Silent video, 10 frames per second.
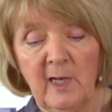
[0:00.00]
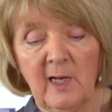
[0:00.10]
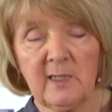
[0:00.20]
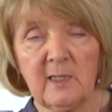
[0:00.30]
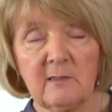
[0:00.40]

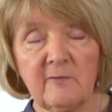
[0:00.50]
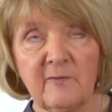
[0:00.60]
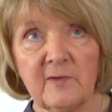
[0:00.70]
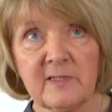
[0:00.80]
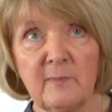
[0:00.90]
and
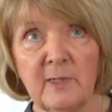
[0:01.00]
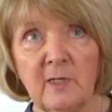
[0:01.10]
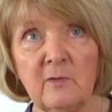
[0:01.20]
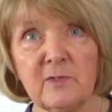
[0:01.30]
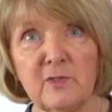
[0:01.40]
for somebody
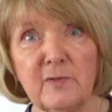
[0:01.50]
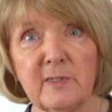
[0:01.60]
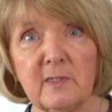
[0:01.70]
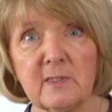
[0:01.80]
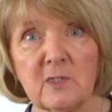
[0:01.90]
who's new to
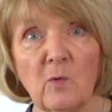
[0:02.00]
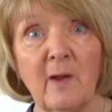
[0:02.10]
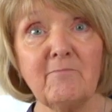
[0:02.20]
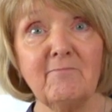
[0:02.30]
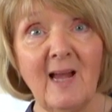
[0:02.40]
this, it's
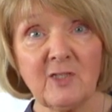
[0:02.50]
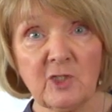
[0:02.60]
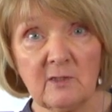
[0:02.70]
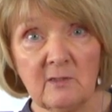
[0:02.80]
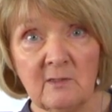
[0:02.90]
quite
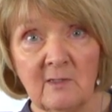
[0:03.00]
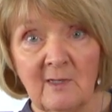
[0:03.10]
magical